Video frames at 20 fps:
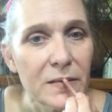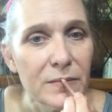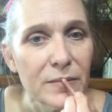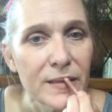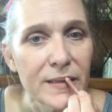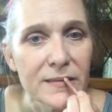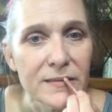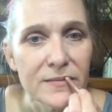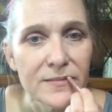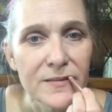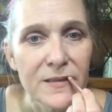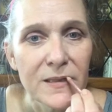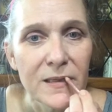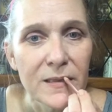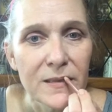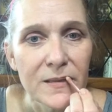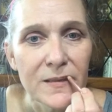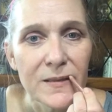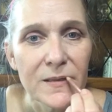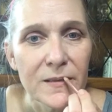base of
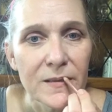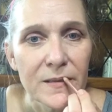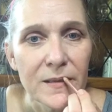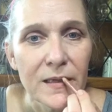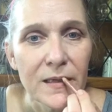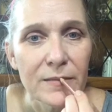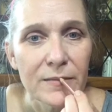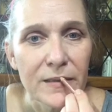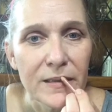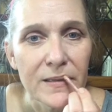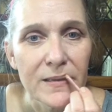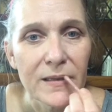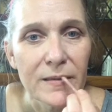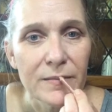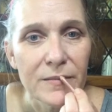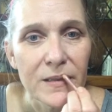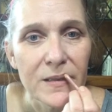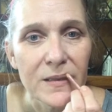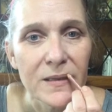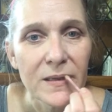color on my
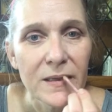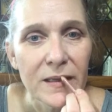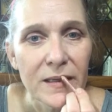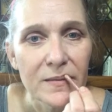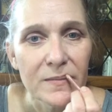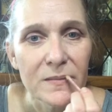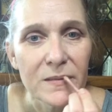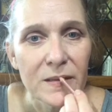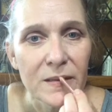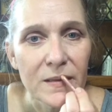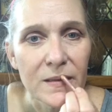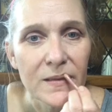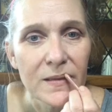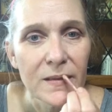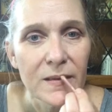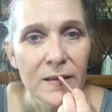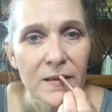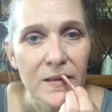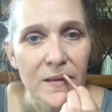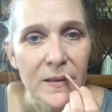lip than I am to
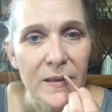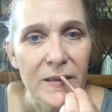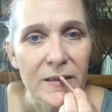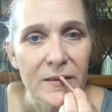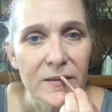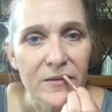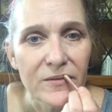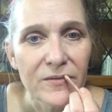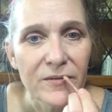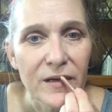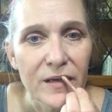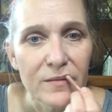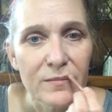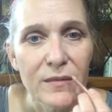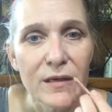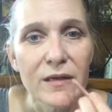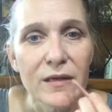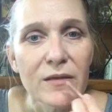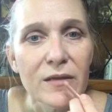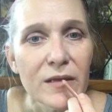like define
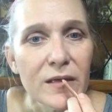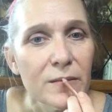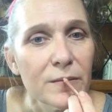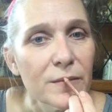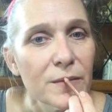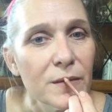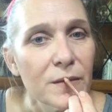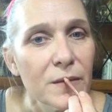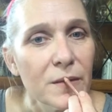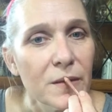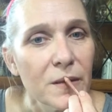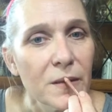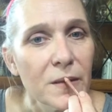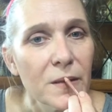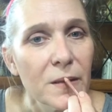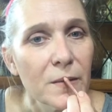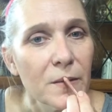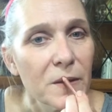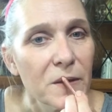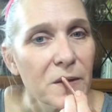my lip.
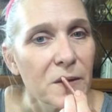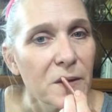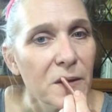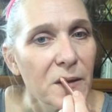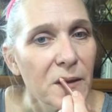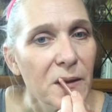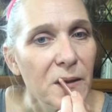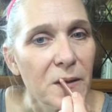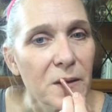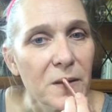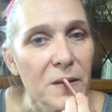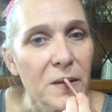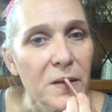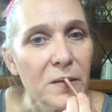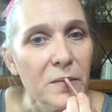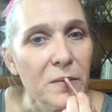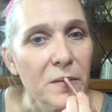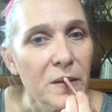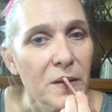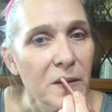I wish I had a
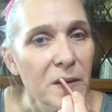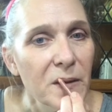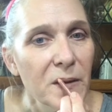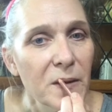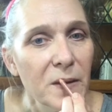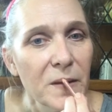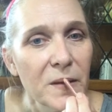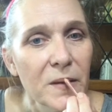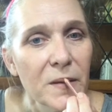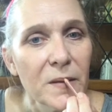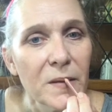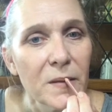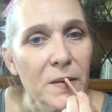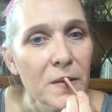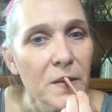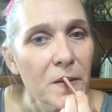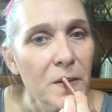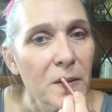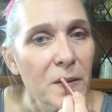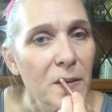little bit
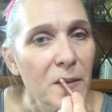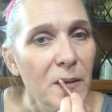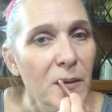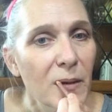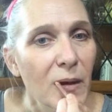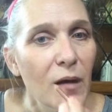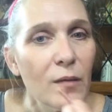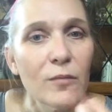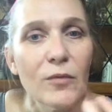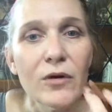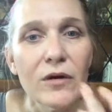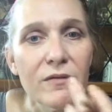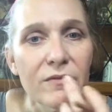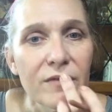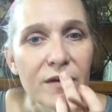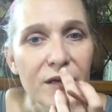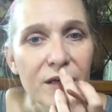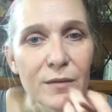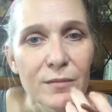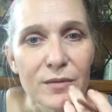more of
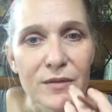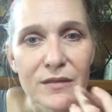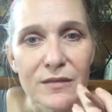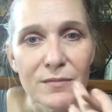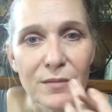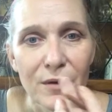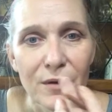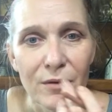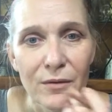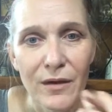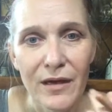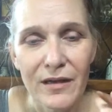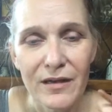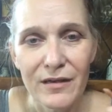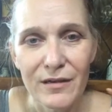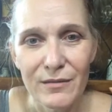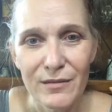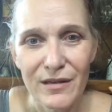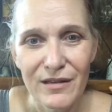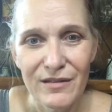a cupid's bow right
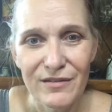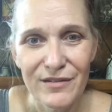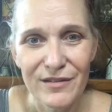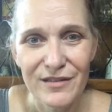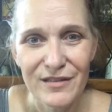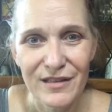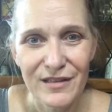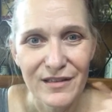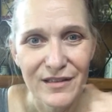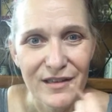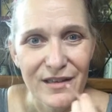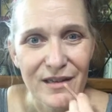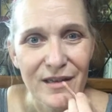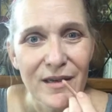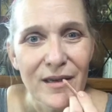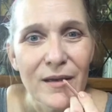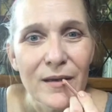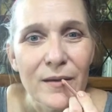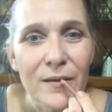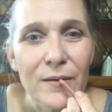here, but I feel silly
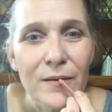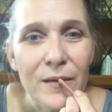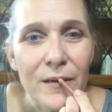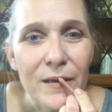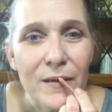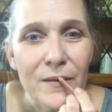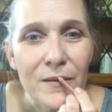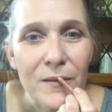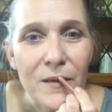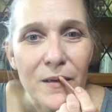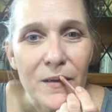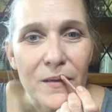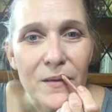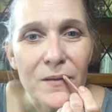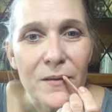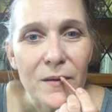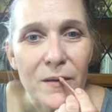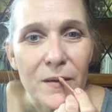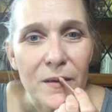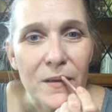when I try to
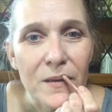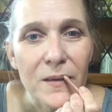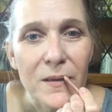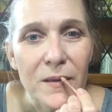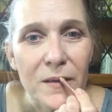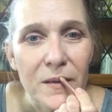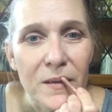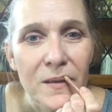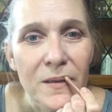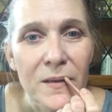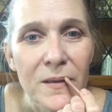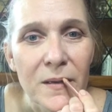draw it on.